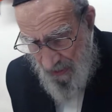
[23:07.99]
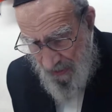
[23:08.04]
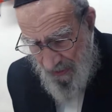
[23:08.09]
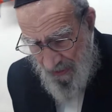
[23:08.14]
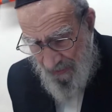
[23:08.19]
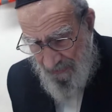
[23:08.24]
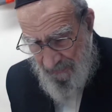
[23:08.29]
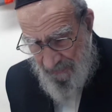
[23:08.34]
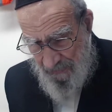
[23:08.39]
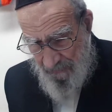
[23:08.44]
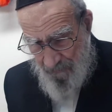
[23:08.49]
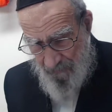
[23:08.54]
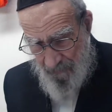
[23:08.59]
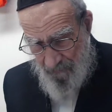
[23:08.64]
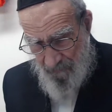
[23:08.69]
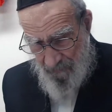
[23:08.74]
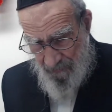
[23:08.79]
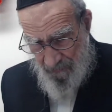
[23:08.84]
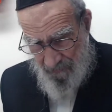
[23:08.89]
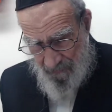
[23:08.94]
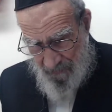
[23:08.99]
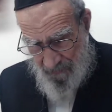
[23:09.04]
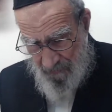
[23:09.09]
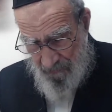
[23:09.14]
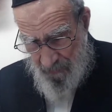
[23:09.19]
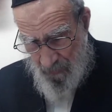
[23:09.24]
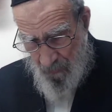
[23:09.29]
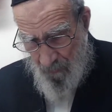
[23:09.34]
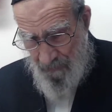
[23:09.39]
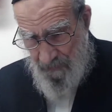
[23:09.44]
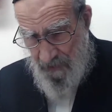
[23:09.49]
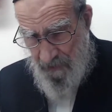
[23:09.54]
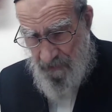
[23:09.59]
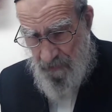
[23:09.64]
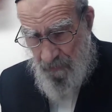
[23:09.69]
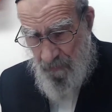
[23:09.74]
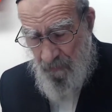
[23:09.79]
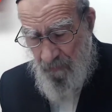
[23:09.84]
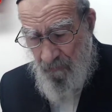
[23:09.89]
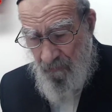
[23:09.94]
and it behooves us
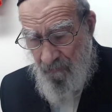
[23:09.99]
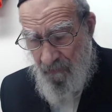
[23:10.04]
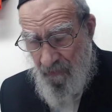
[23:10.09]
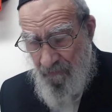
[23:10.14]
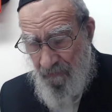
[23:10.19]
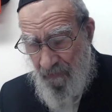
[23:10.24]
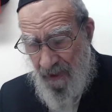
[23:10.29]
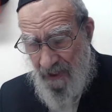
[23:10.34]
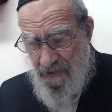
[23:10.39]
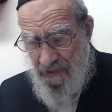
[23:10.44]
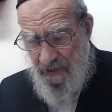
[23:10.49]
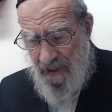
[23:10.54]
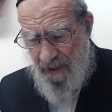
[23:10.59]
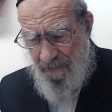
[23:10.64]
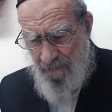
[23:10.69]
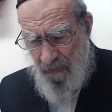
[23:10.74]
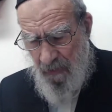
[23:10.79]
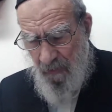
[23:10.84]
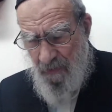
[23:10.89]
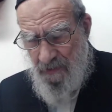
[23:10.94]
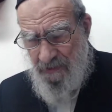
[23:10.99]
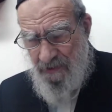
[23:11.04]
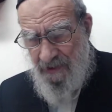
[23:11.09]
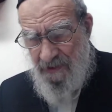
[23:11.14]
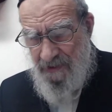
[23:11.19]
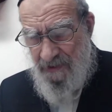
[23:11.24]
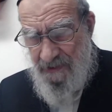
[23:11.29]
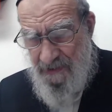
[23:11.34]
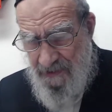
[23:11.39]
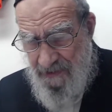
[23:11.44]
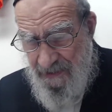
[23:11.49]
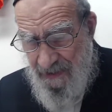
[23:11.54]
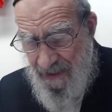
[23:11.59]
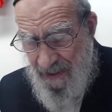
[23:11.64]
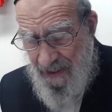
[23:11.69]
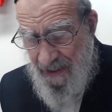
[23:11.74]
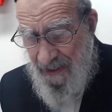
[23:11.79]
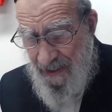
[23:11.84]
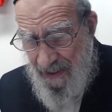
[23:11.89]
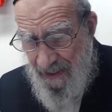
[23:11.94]
to refresh that because this is
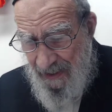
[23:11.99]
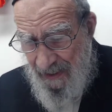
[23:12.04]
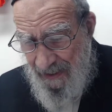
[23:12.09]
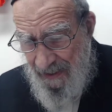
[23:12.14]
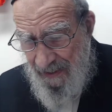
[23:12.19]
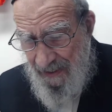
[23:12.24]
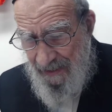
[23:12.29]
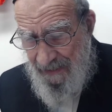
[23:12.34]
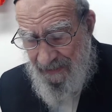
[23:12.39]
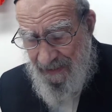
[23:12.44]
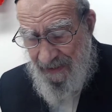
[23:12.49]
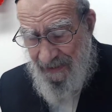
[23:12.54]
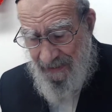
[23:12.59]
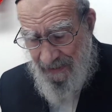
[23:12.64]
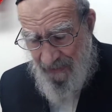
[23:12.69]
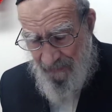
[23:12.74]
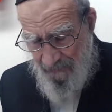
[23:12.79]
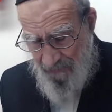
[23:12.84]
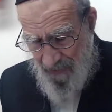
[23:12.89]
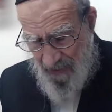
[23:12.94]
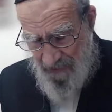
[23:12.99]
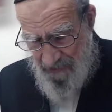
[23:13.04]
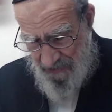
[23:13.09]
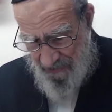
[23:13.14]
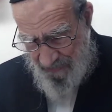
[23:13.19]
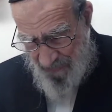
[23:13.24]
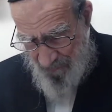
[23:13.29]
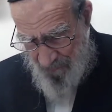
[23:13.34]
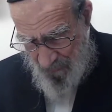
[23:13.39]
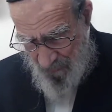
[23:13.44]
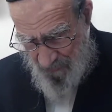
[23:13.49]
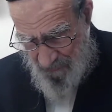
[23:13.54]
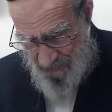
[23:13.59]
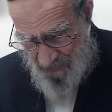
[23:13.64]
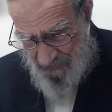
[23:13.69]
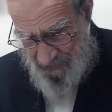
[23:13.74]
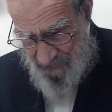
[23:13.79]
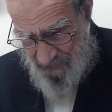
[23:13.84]
the, the refresh that because this